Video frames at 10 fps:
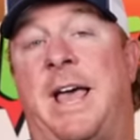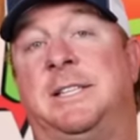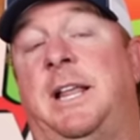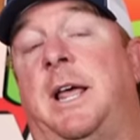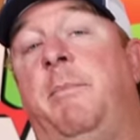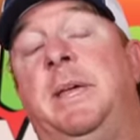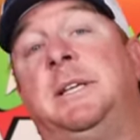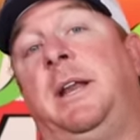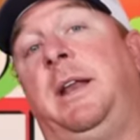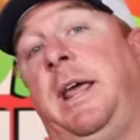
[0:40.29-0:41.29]
guys, like I
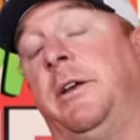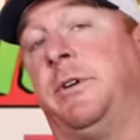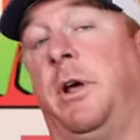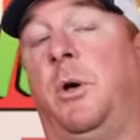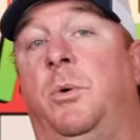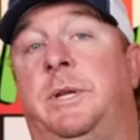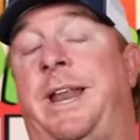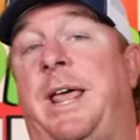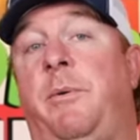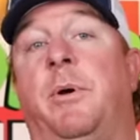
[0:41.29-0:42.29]
mentioned in the intro,
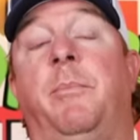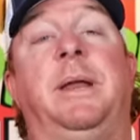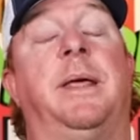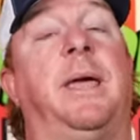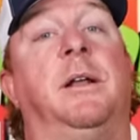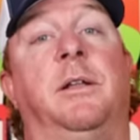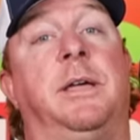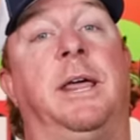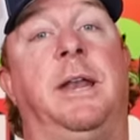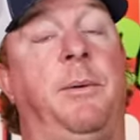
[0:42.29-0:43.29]
today we're going to be taking a
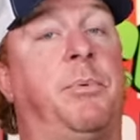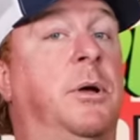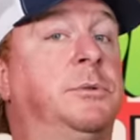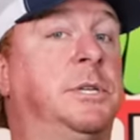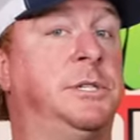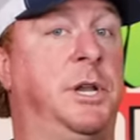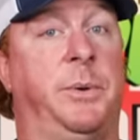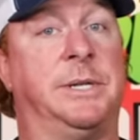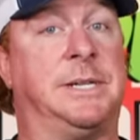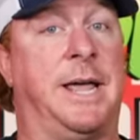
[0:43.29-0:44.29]
look at Nepros'
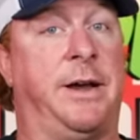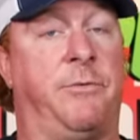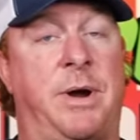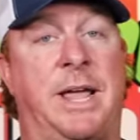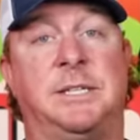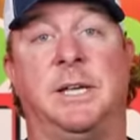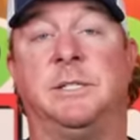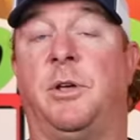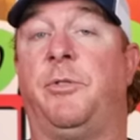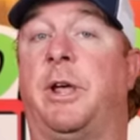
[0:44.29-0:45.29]
newest line of ratchets.
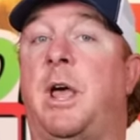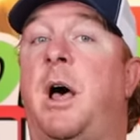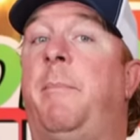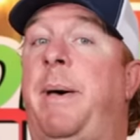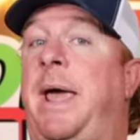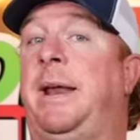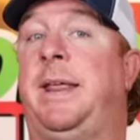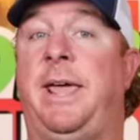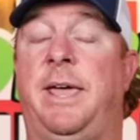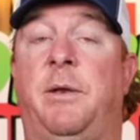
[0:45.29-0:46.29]
They're the compact
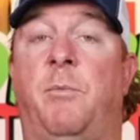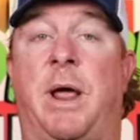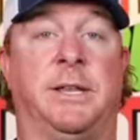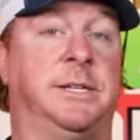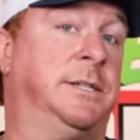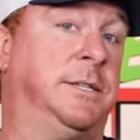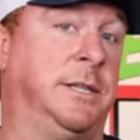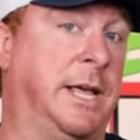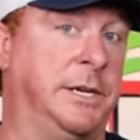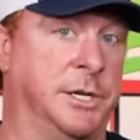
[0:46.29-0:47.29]
head ratchets
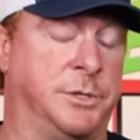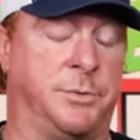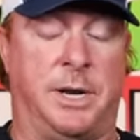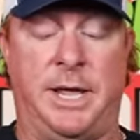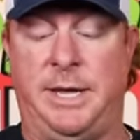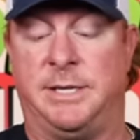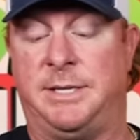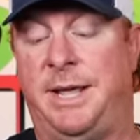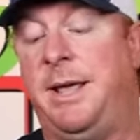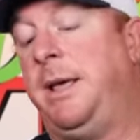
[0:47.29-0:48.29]
that they just
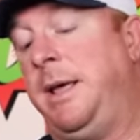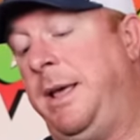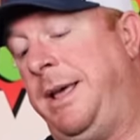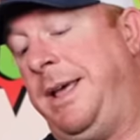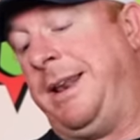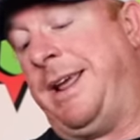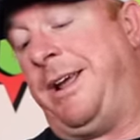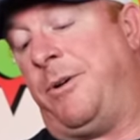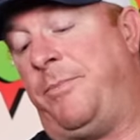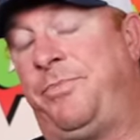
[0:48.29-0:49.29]
released.
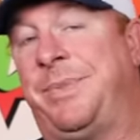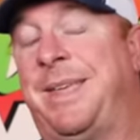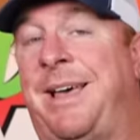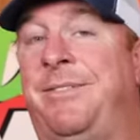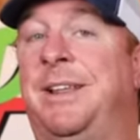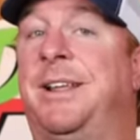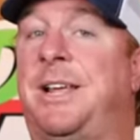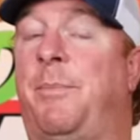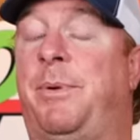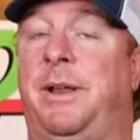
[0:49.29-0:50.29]
Now, I've done a
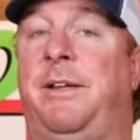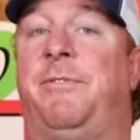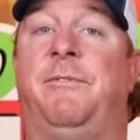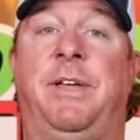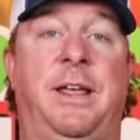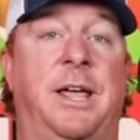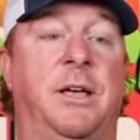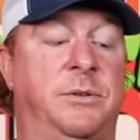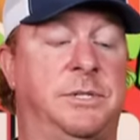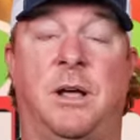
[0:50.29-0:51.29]
couple of different
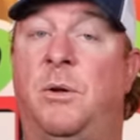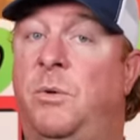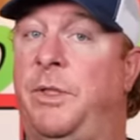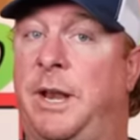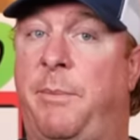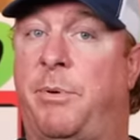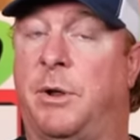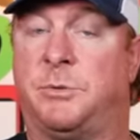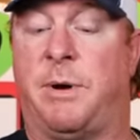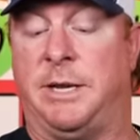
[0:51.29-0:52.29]
videos on the
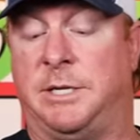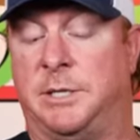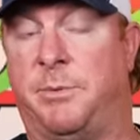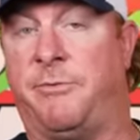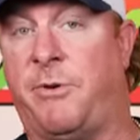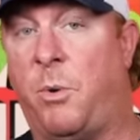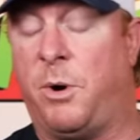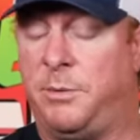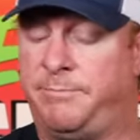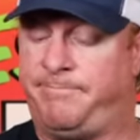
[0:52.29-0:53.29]
Nepros ratchets
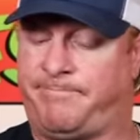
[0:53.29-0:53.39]
before,